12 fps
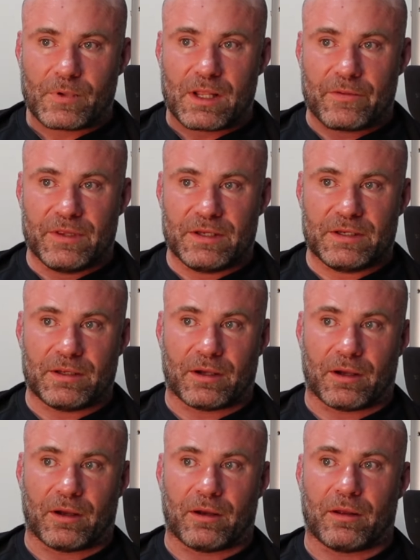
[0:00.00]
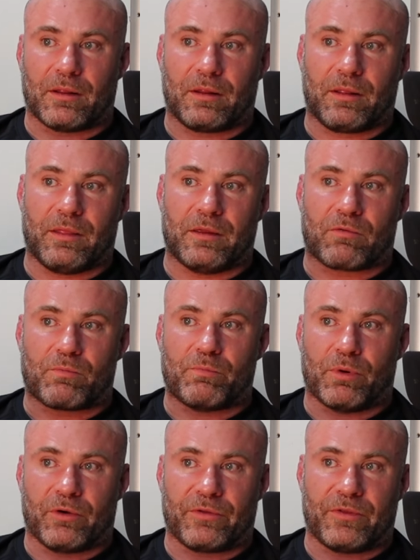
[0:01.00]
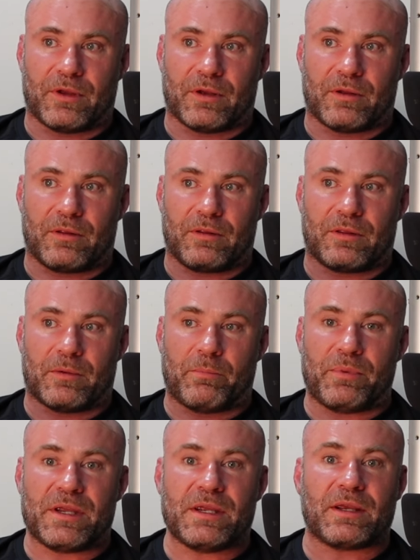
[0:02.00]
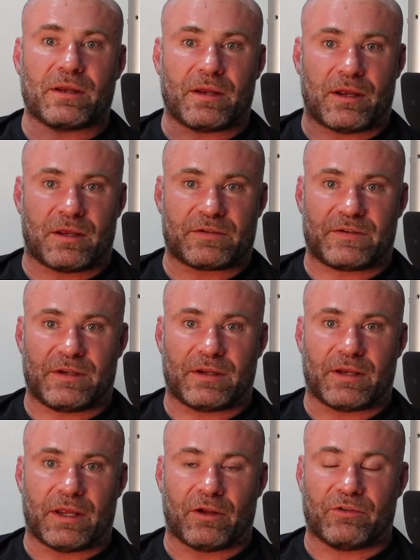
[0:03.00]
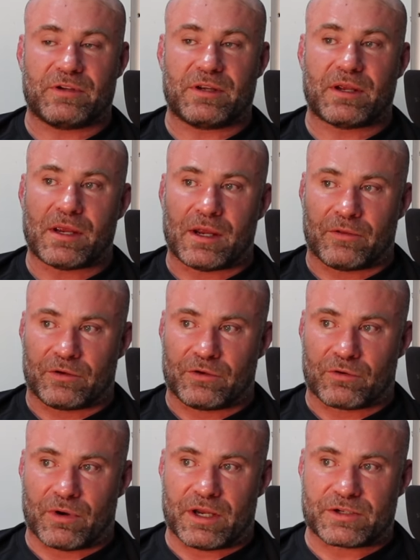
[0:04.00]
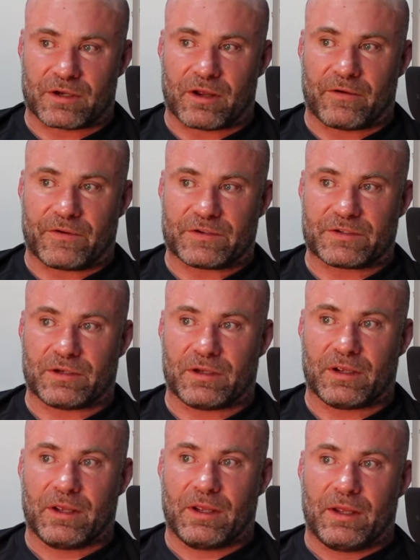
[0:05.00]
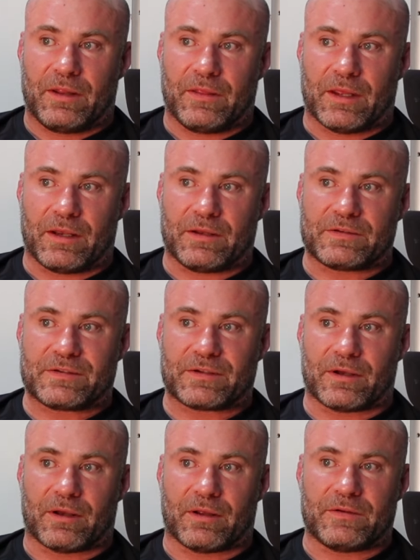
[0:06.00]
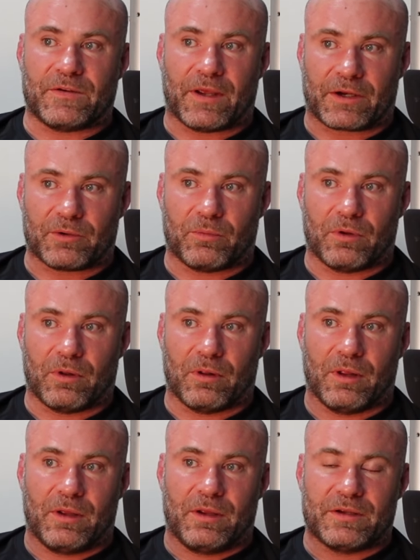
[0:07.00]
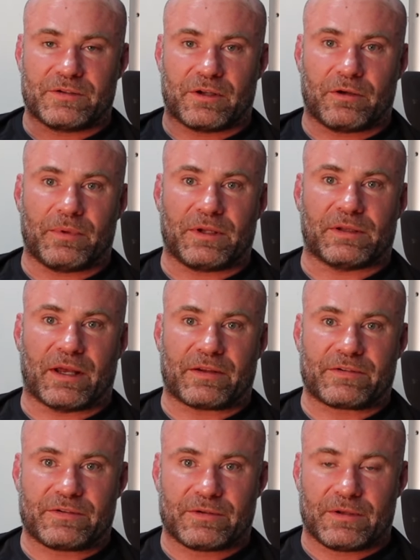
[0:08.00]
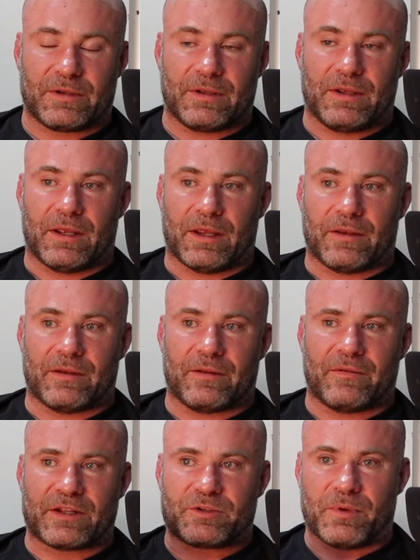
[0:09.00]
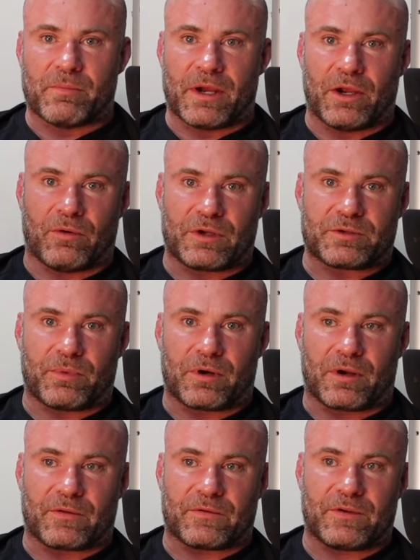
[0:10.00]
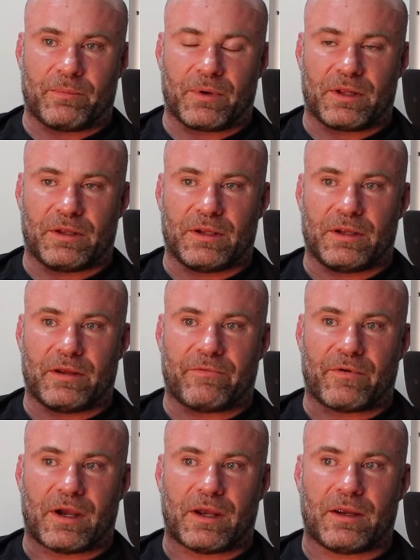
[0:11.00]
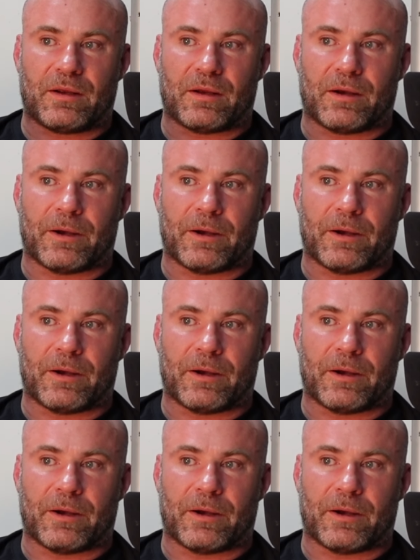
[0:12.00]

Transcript: both the peak in AST and ALT and the duration, obviously, that it's detectable is going to be less. And that's been my own experience. Typically, if I